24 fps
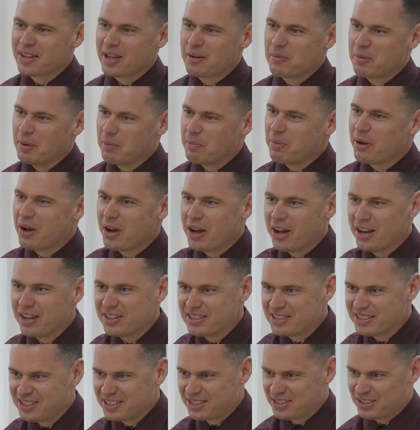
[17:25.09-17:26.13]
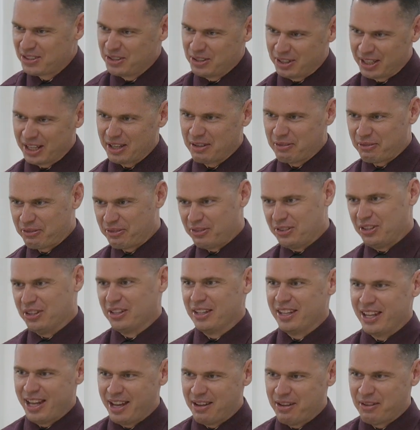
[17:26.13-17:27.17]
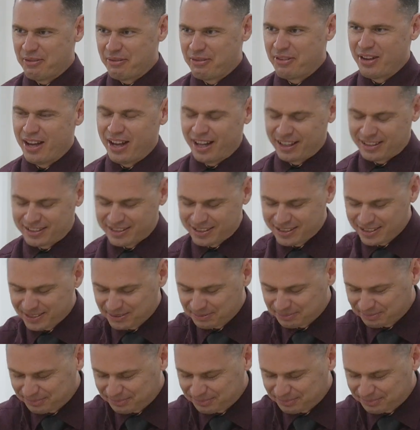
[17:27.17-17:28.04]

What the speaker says: I'm going to pause just so you kind of feel that effect.